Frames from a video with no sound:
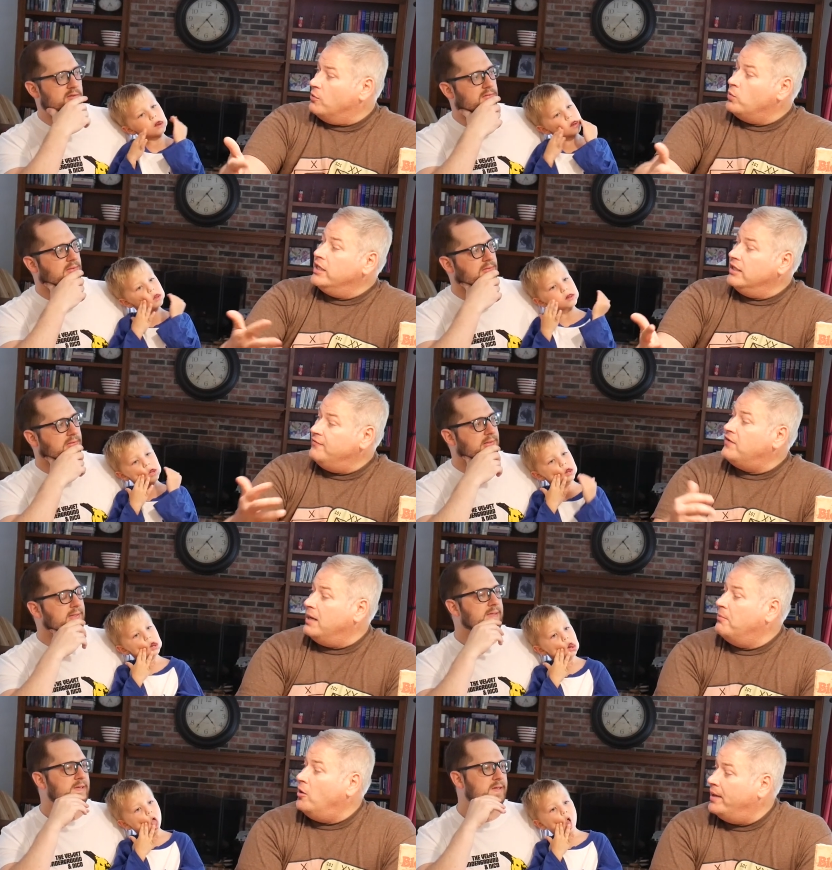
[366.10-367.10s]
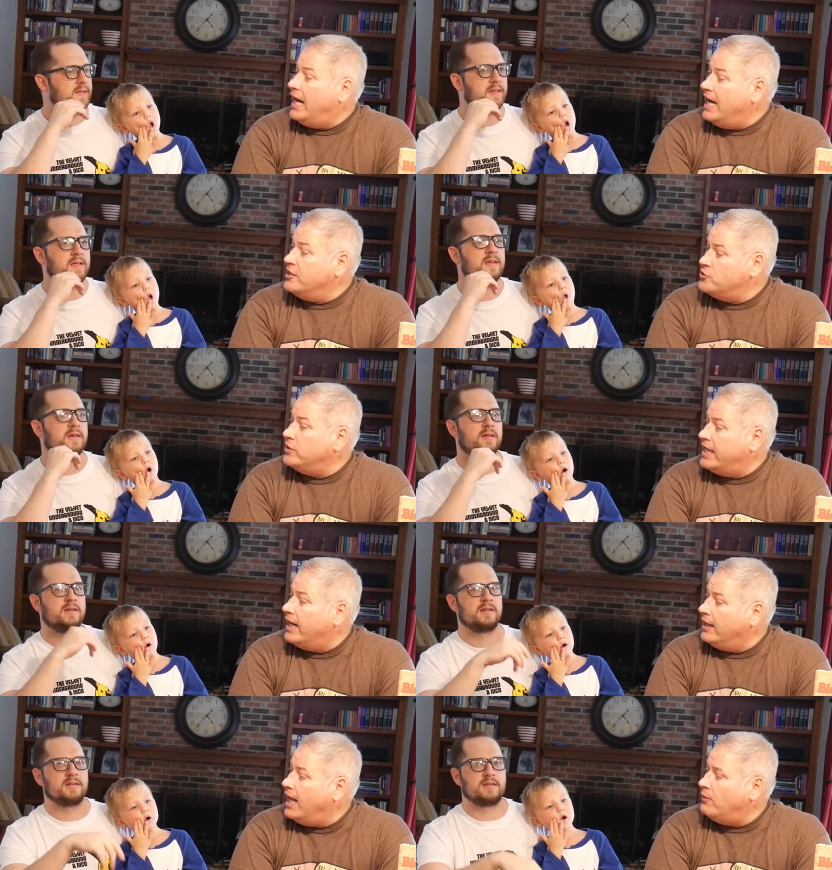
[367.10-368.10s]
Speaker 1: a really fun moment. I enjoyed
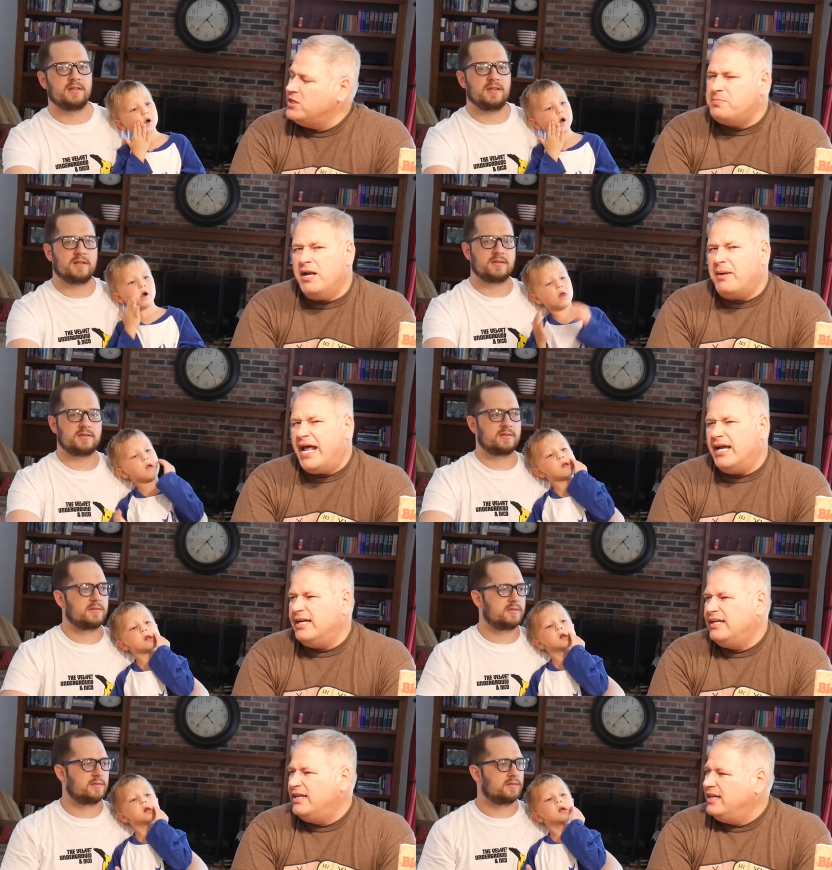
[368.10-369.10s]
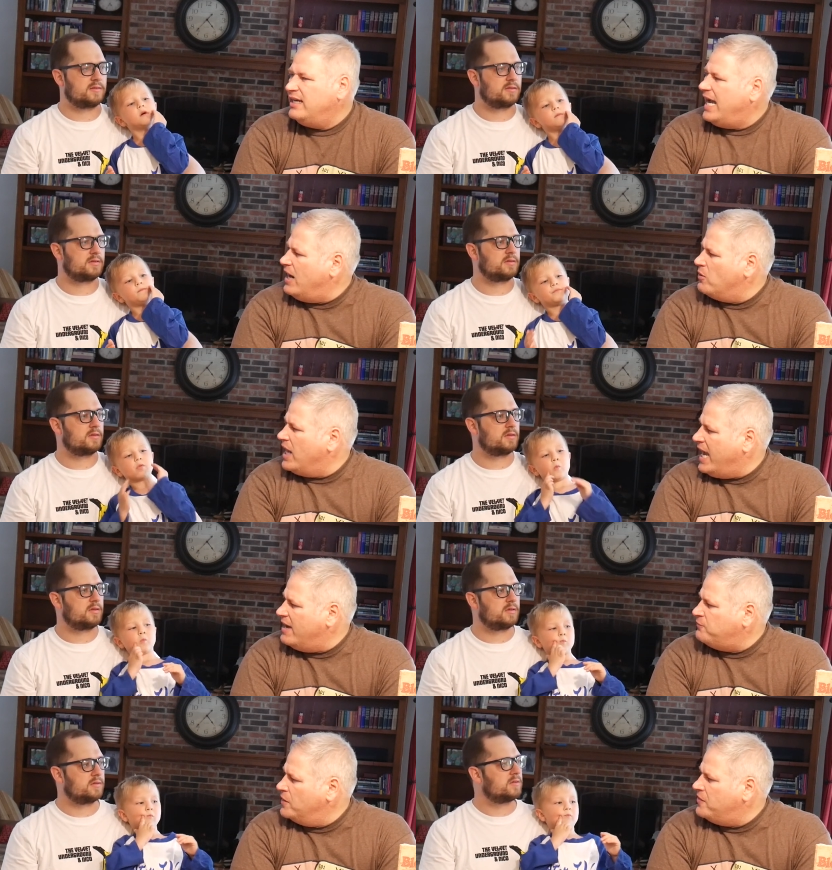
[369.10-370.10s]
that a lot. We spent about a hour and a
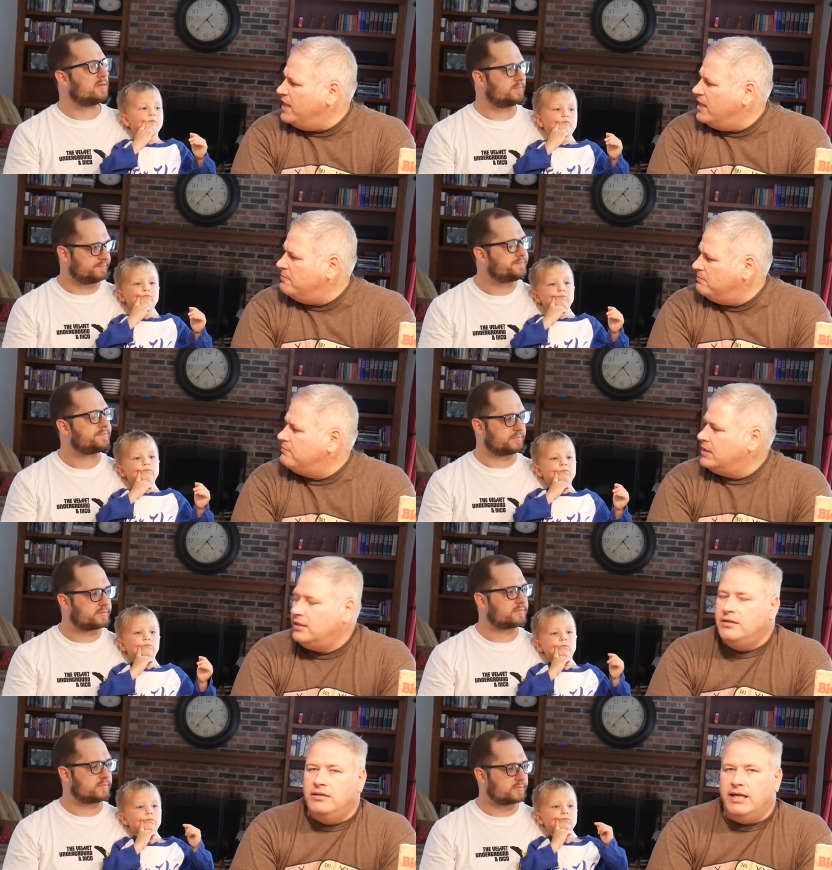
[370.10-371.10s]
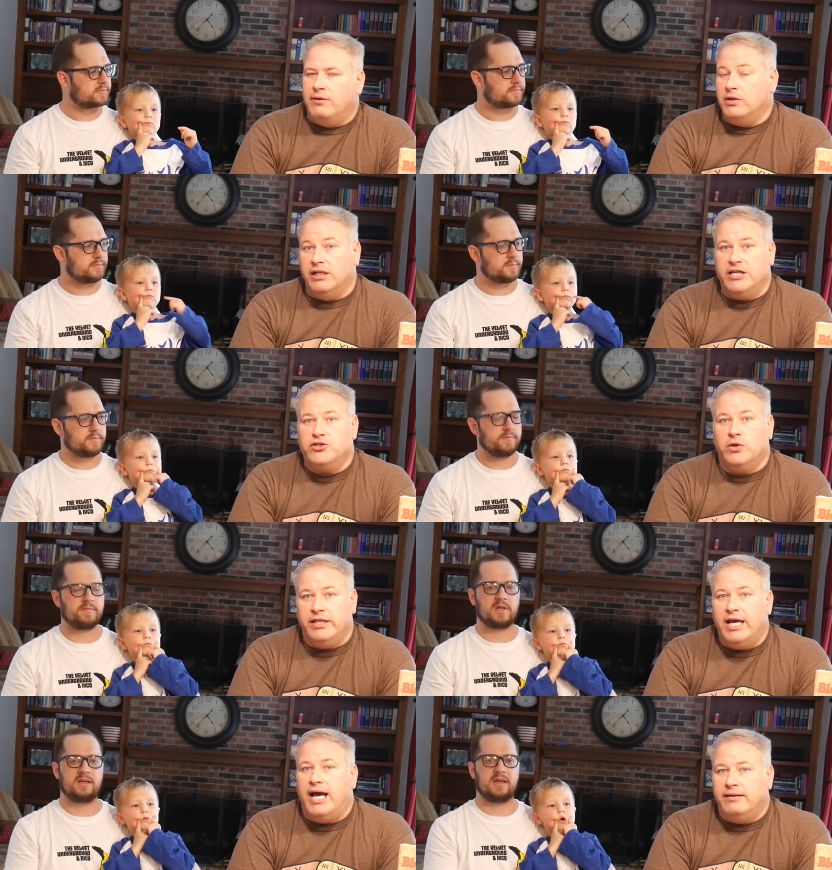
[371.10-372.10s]
half with them, and really enjoyed
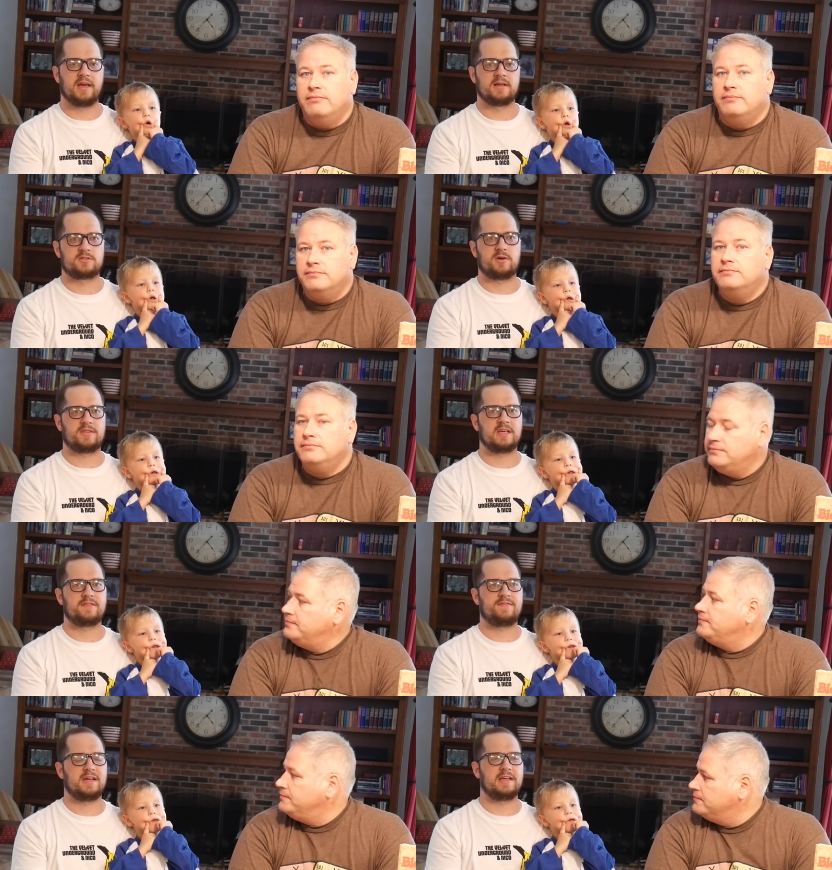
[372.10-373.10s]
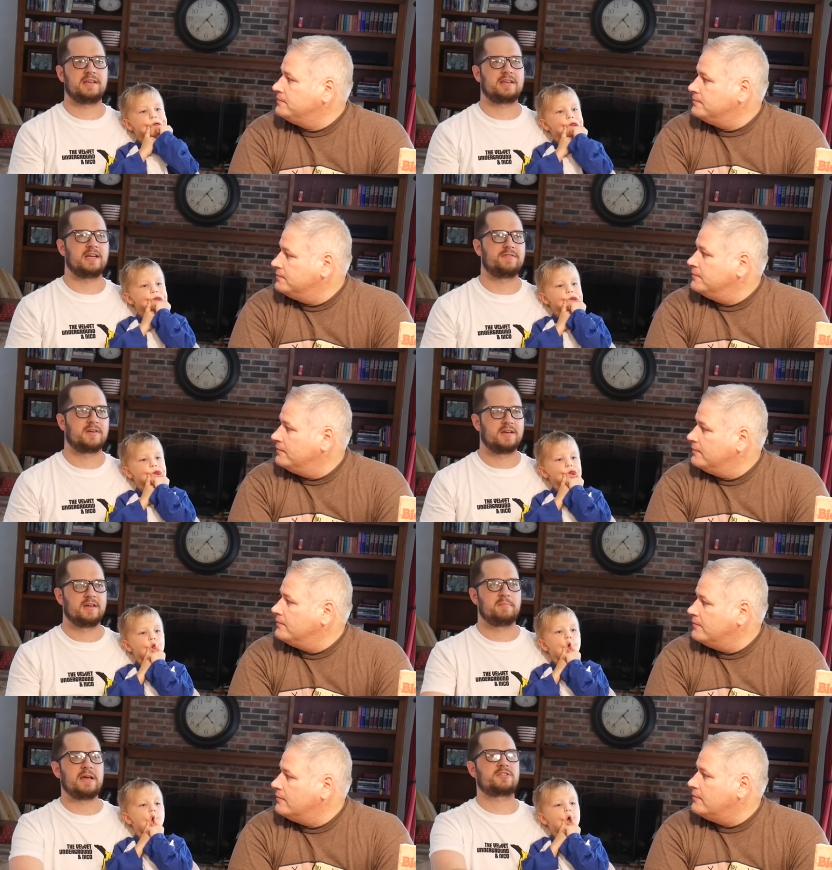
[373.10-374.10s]
that.
Speaker 2: Yeah. So I think if uh, kind of
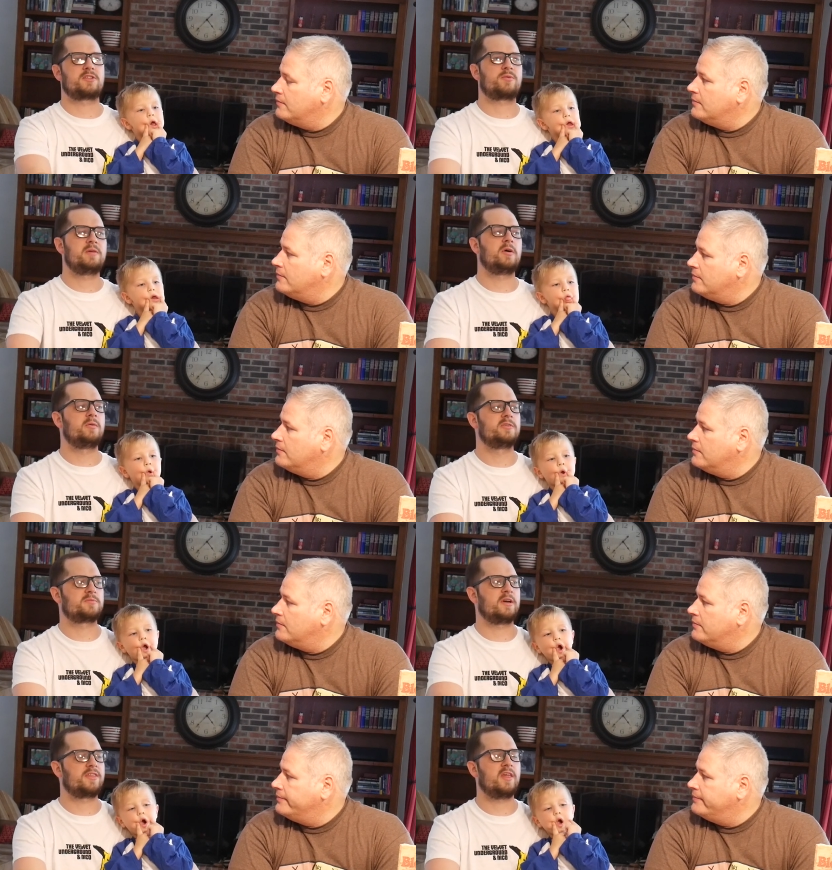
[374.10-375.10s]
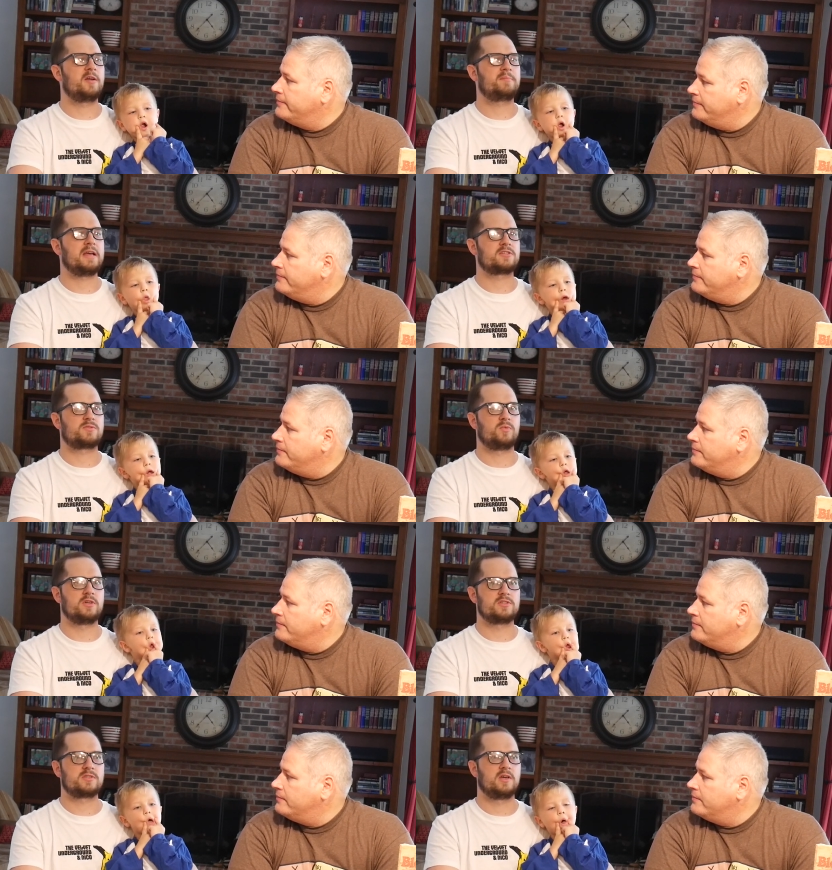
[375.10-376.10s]
best three moments, my third best
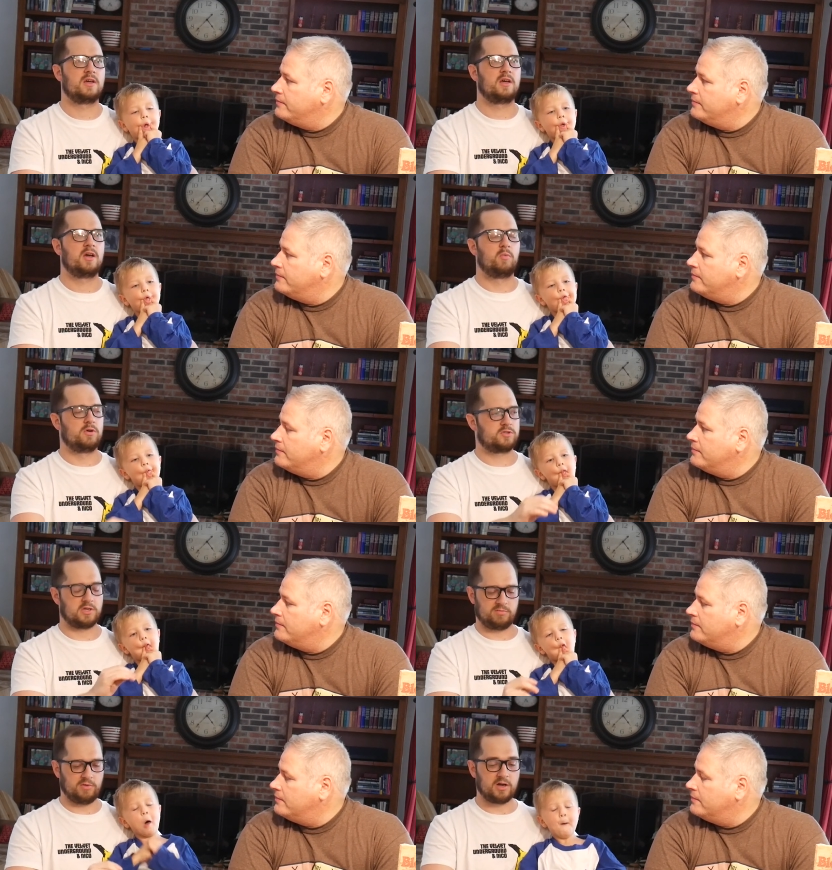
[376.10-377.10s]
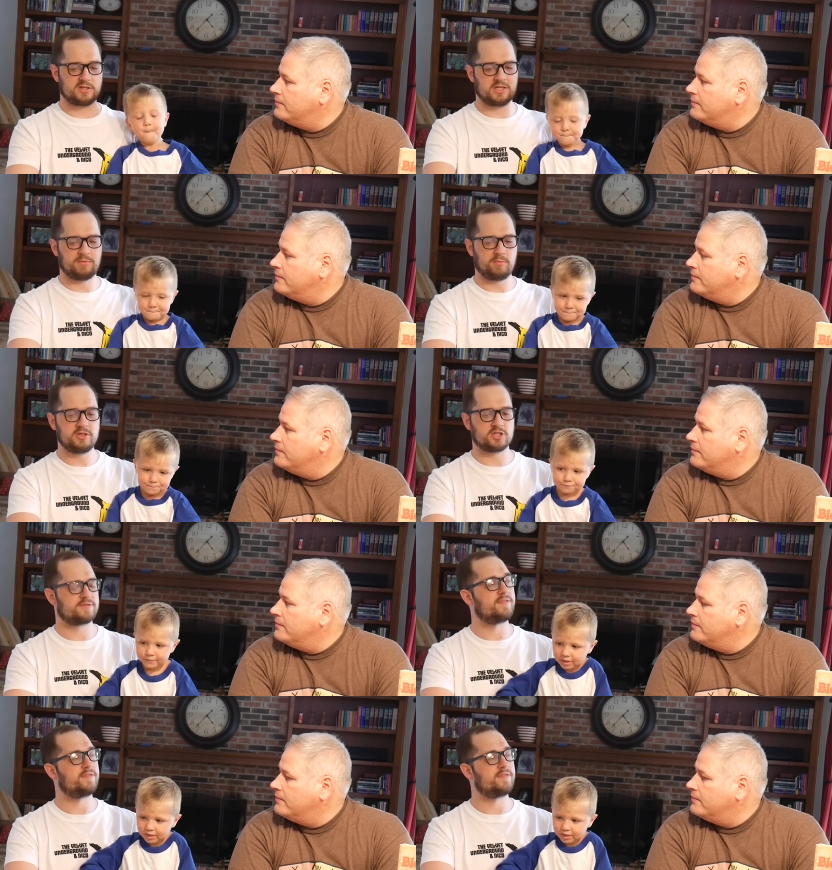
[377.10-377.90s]
was was honestly when we just